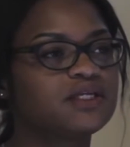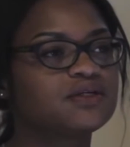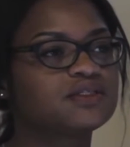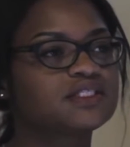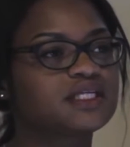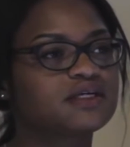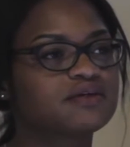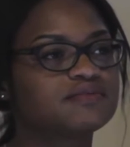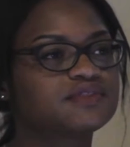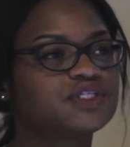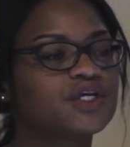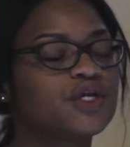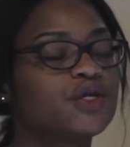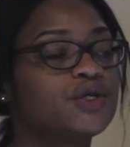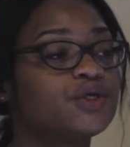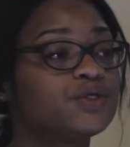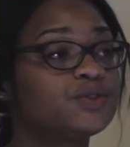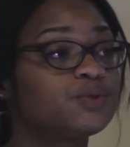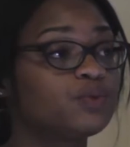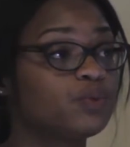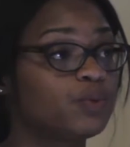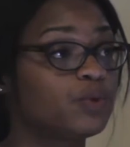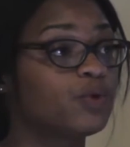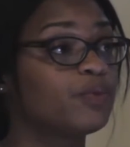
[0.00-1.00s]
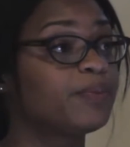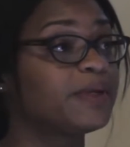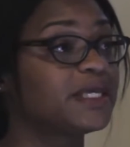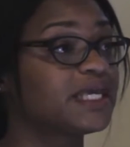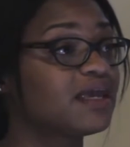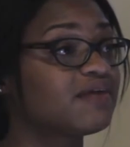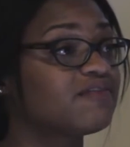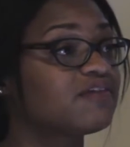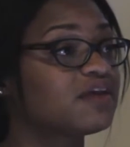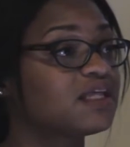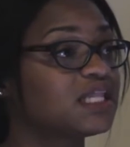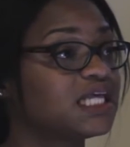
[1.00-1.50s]
yourselves who will be
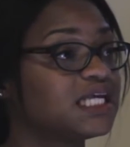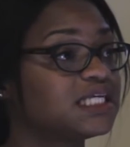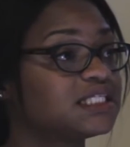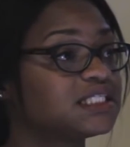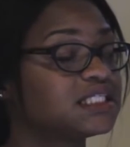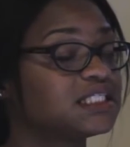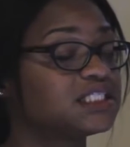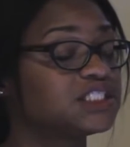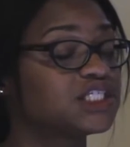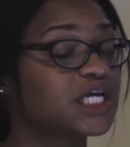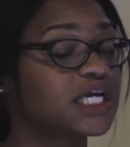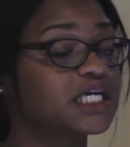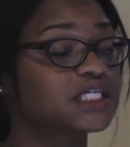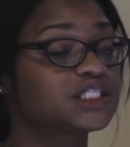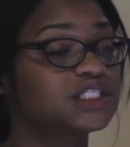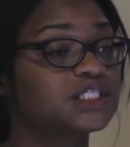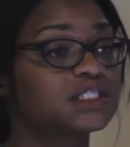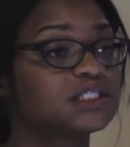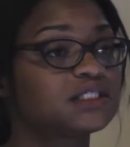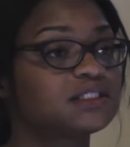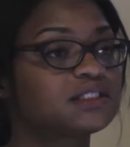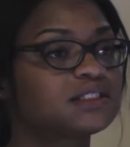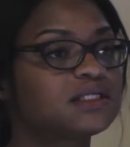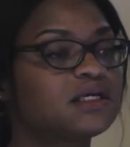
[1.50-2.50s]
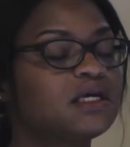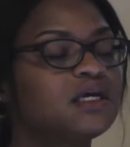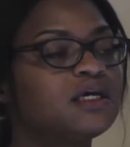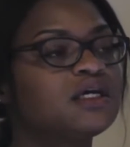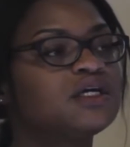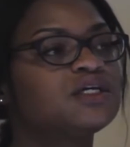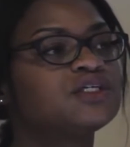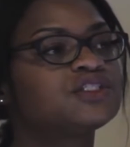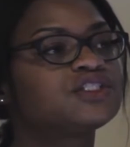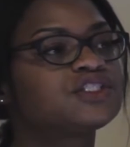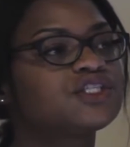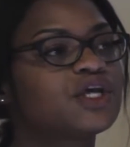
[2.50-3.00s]
giving these injections,
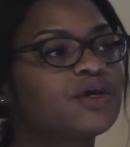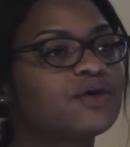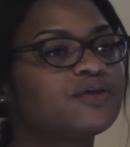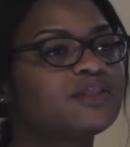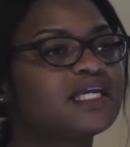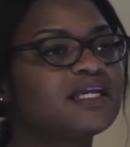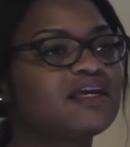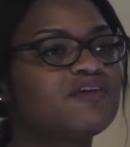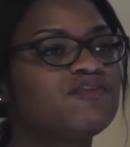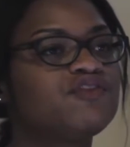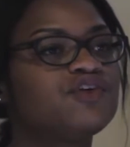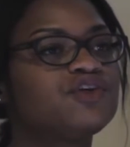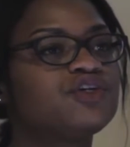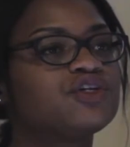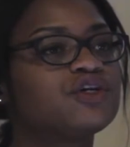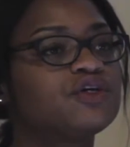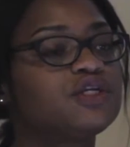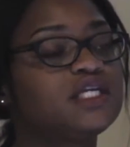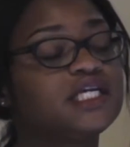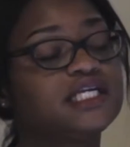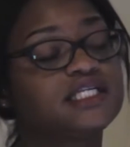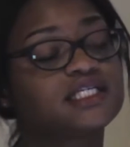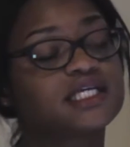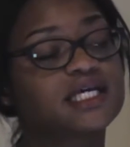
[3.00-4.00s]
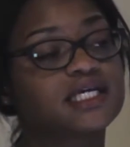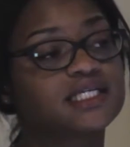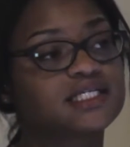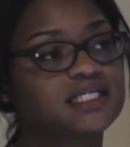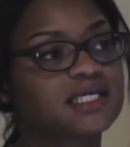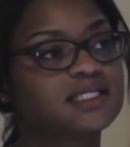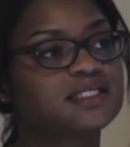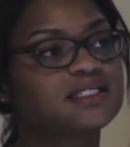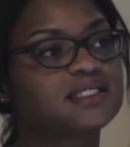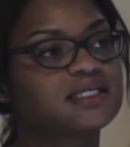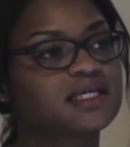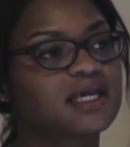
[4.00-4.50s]
so that if you do need to
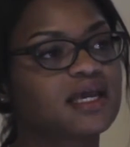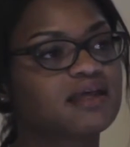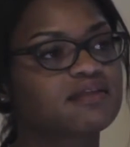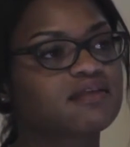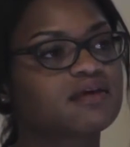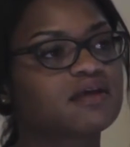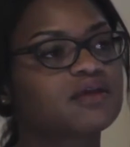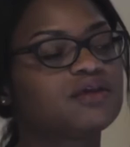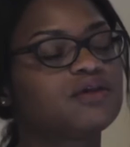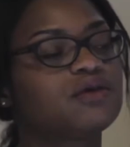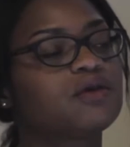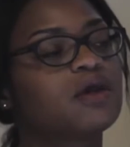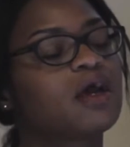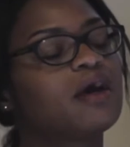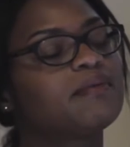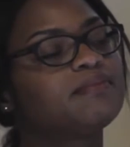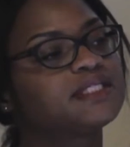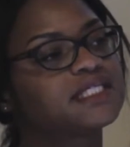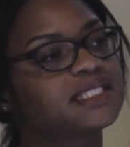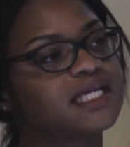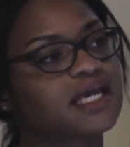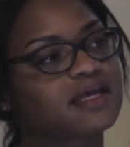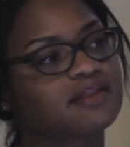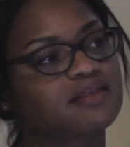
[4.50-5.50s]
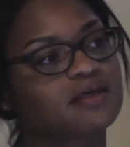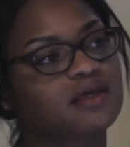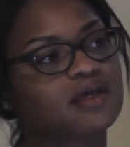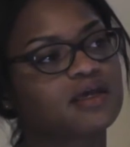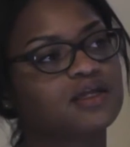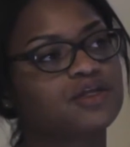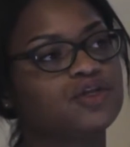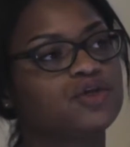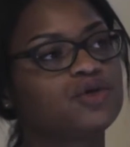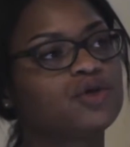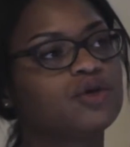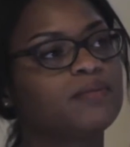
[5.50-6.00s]
attend together, you come together
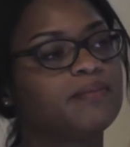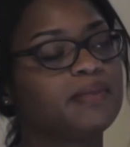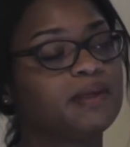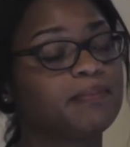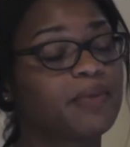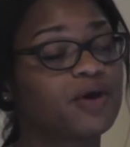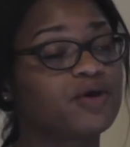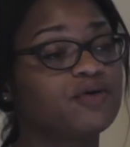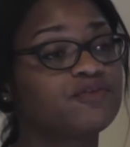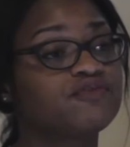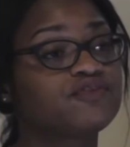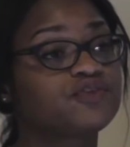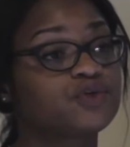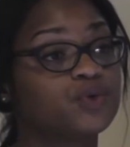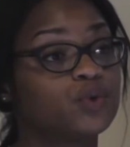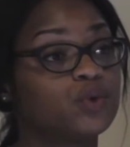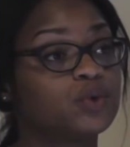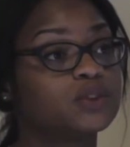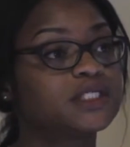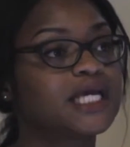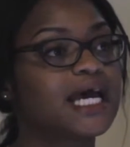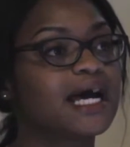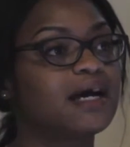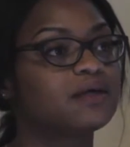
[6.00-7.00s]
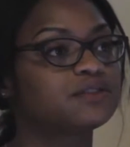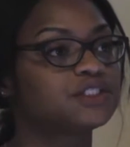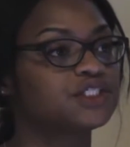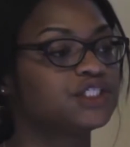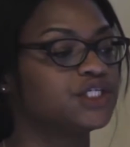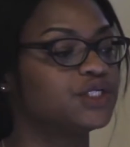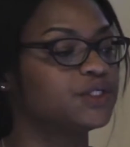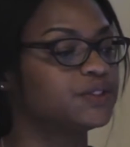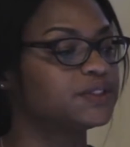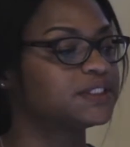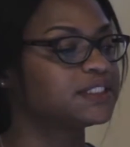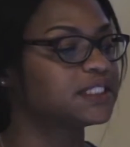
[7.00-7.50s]
and you can be both taught how to
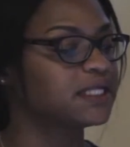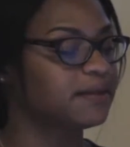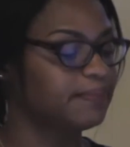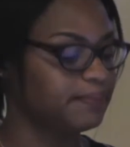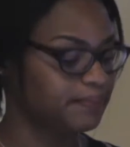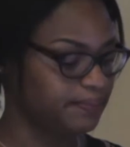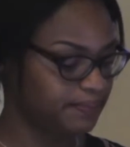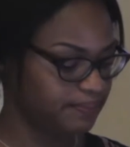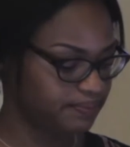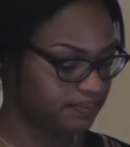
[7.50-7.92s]
use them.